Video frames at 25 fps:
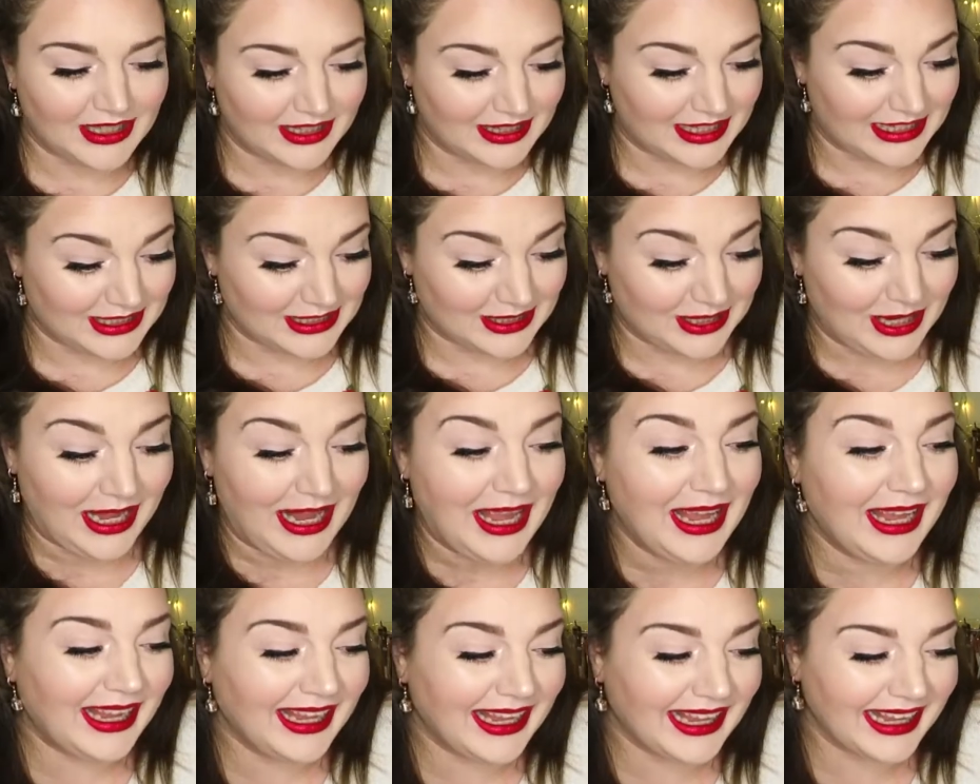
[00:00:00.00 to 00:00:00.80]
That's
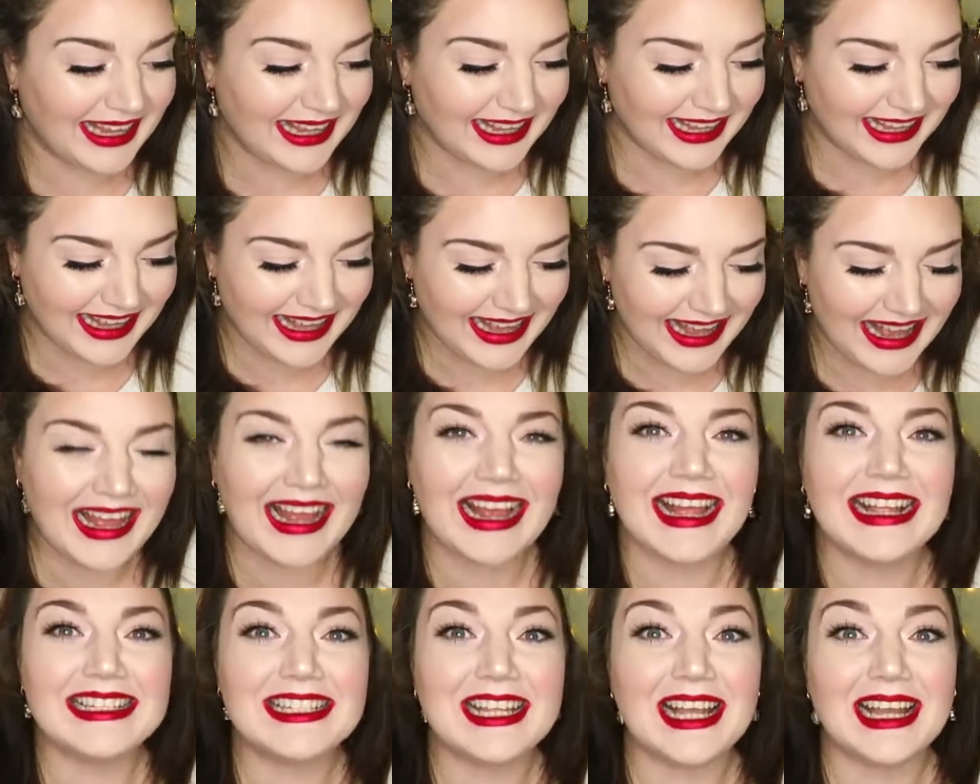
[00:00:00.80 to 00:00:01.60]

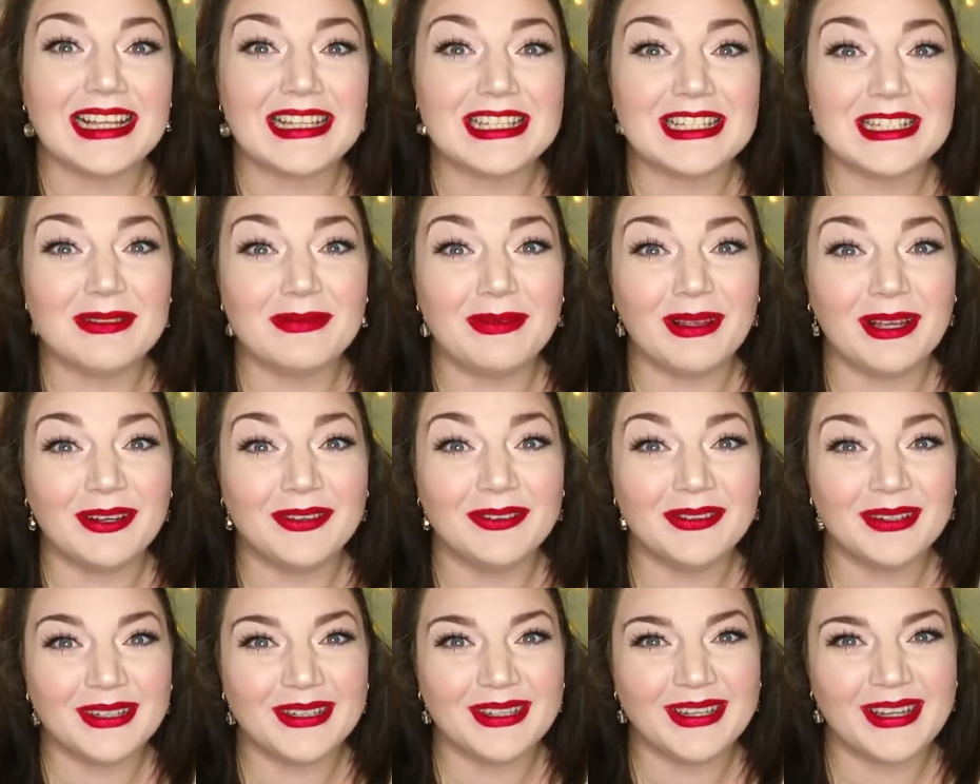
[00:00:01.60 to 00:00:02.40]
that does smell
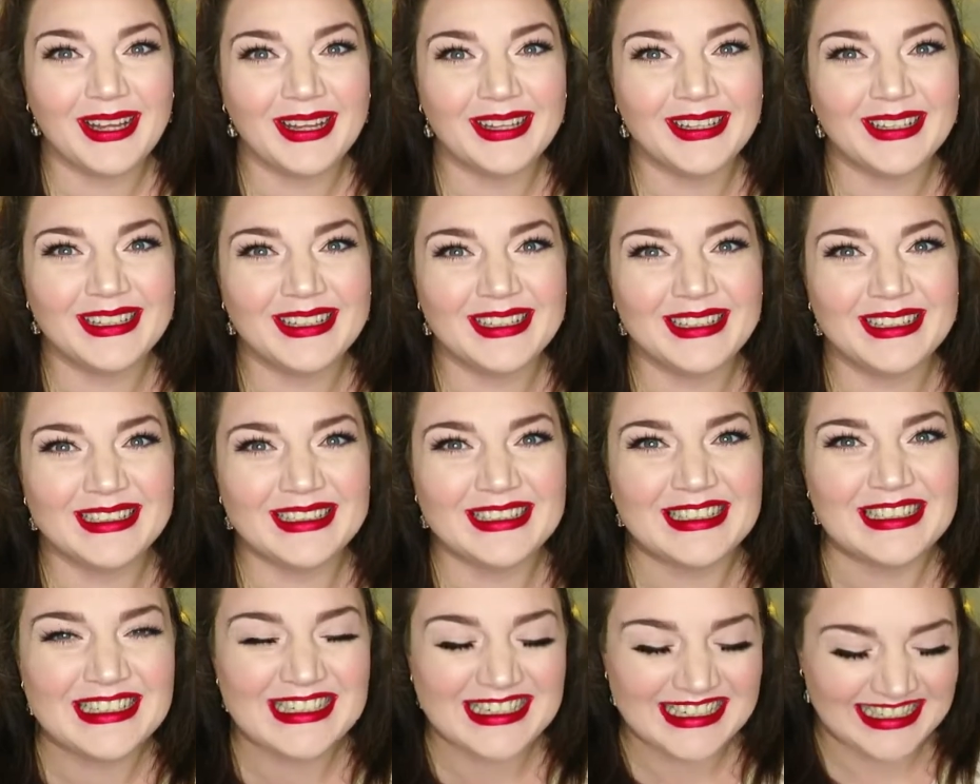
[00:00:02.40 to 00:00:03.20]

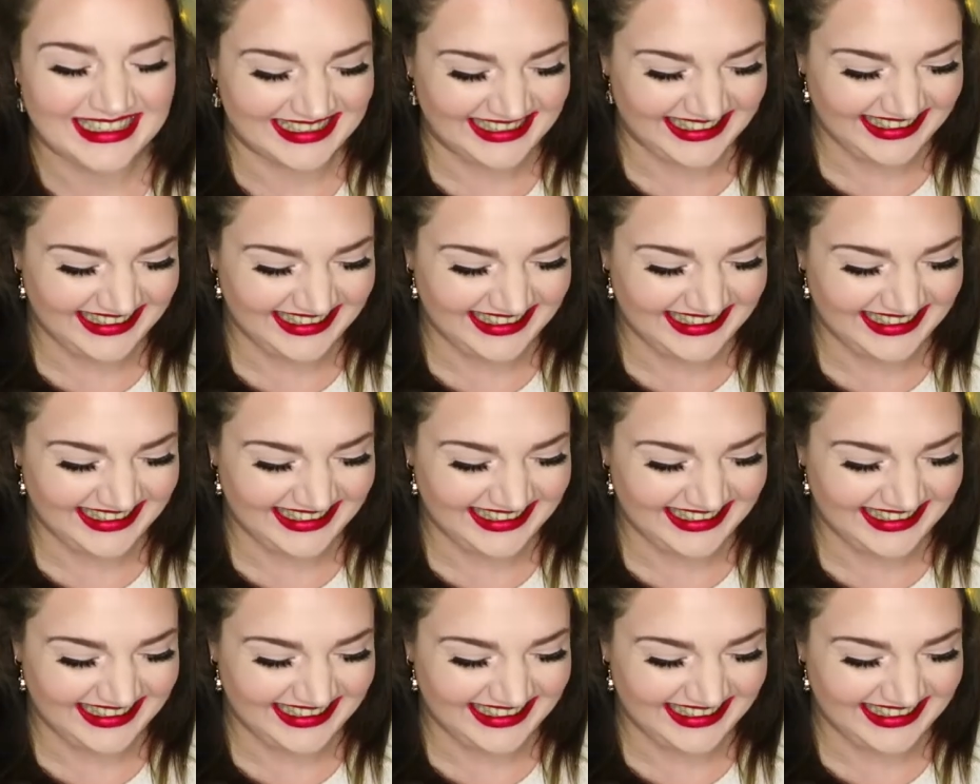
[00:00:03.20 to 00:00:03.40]
good.